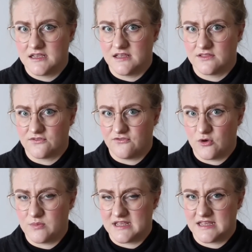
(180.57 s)
in the
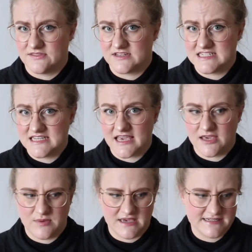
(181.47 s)
foreplay and the
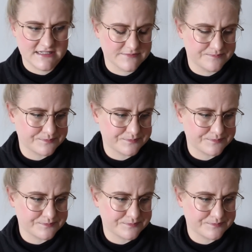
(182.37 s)
DK base.